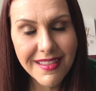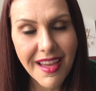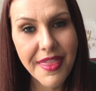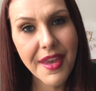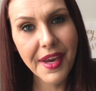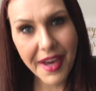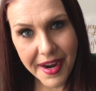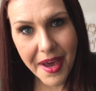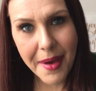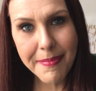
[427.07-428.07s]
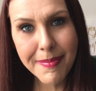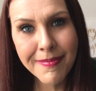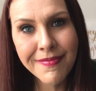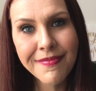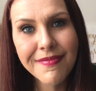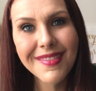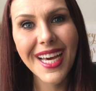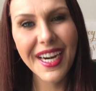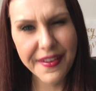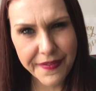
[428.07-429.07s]
And then I got up
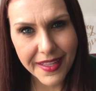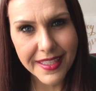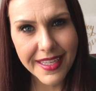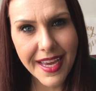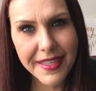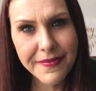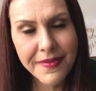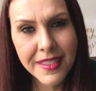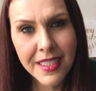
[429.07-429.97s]
and I fell again.